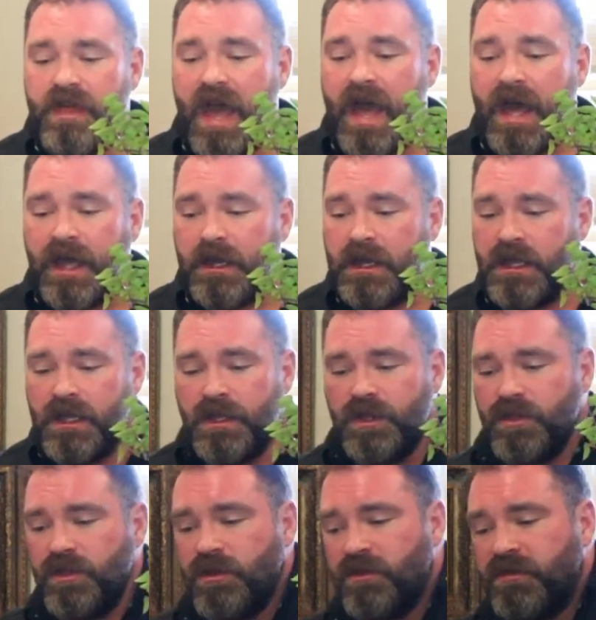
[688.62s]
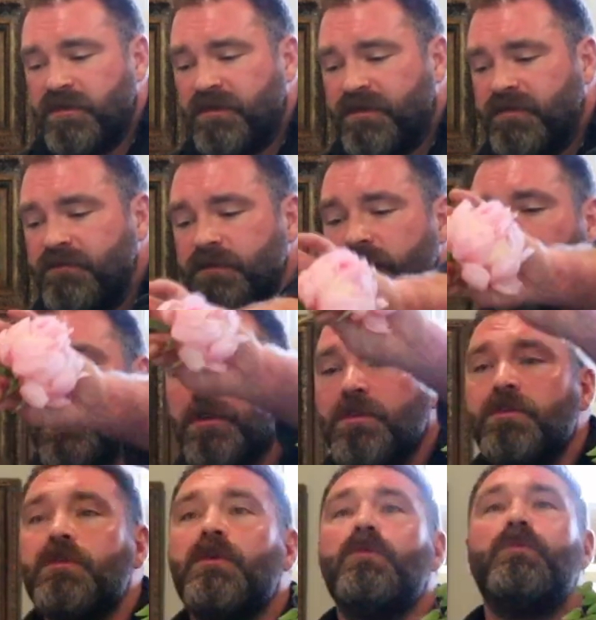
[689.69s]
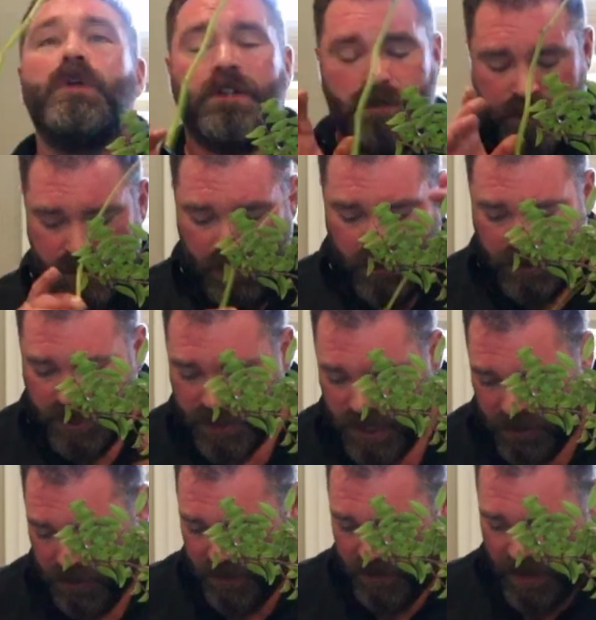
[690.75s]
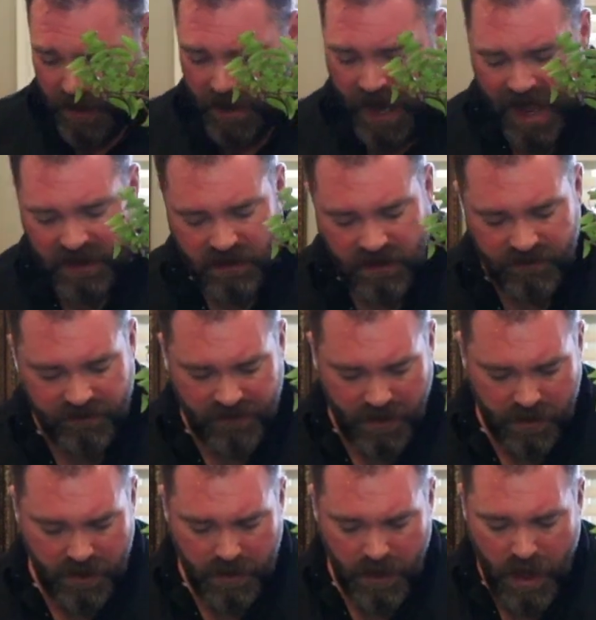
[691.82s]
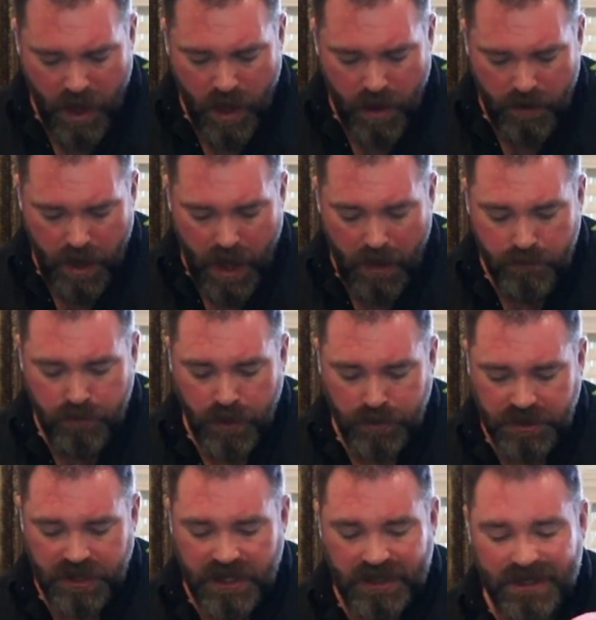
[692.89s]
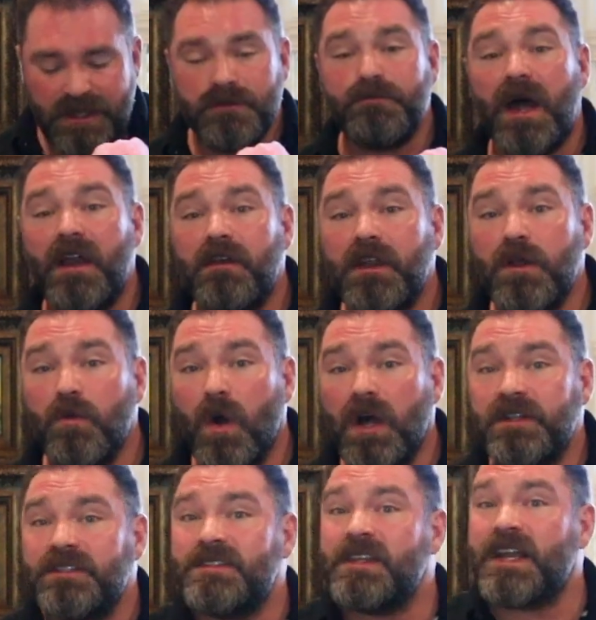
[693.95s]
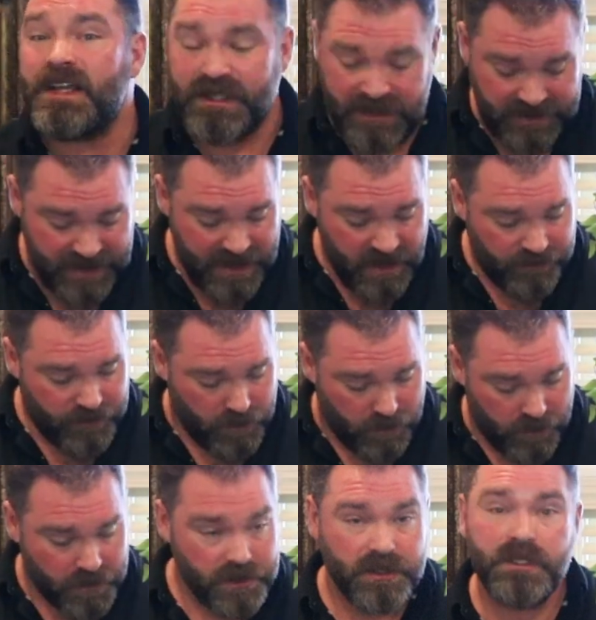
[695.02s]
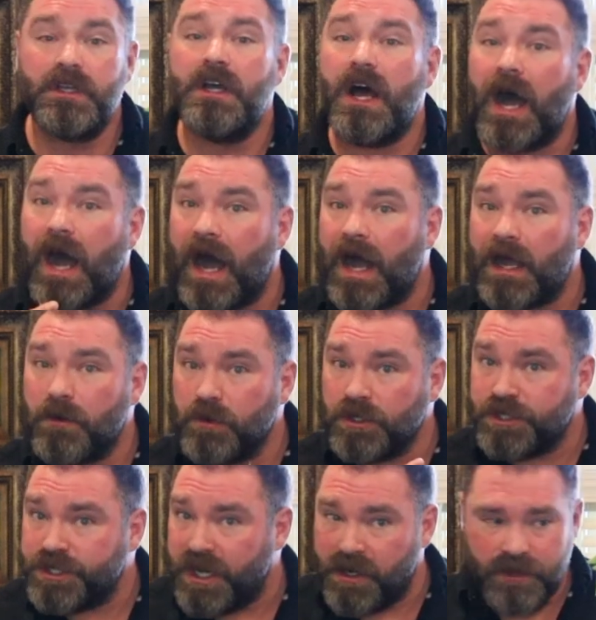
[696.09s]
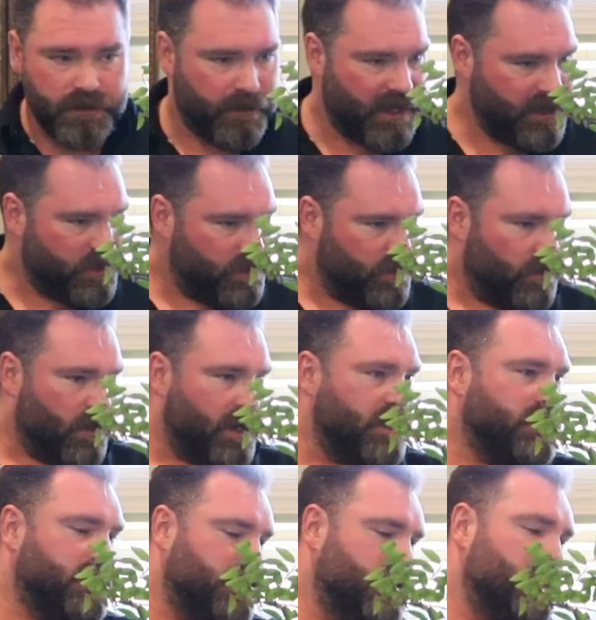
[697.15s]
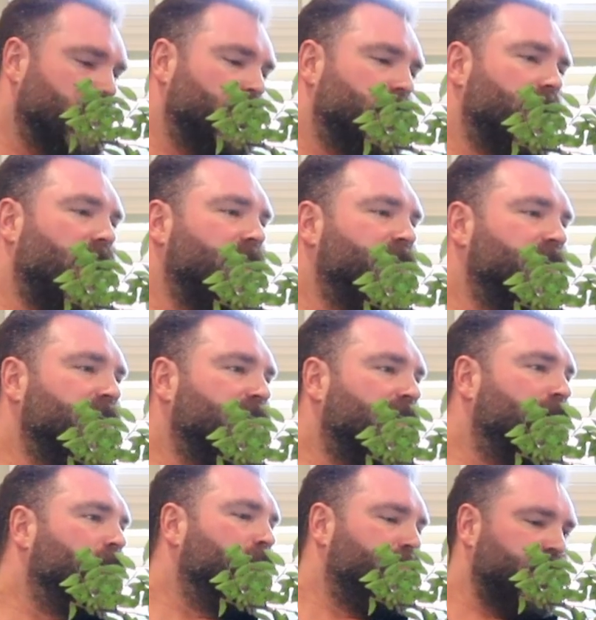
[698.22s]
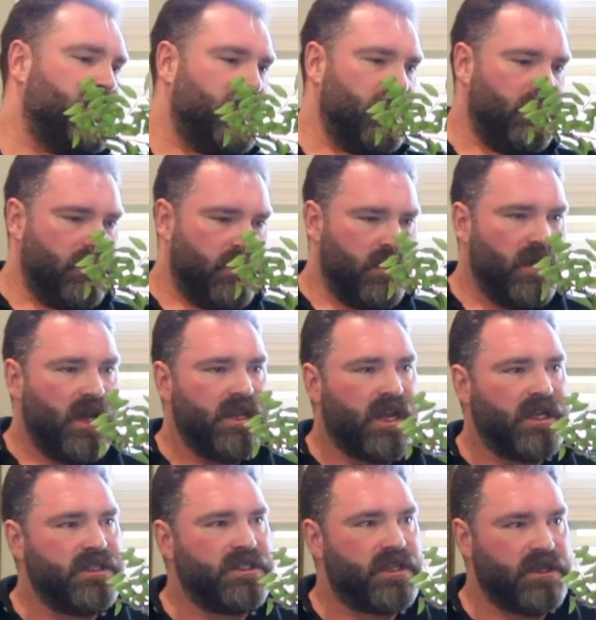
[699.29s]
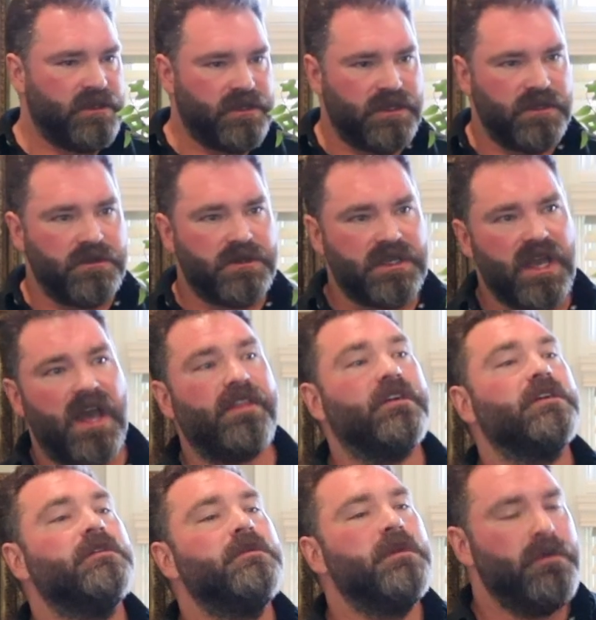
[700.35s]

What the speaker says: that you will start sharing there, and the very most inspiring ones that I see of yours, I will share to my stories. I think that will be a nice thing to do together.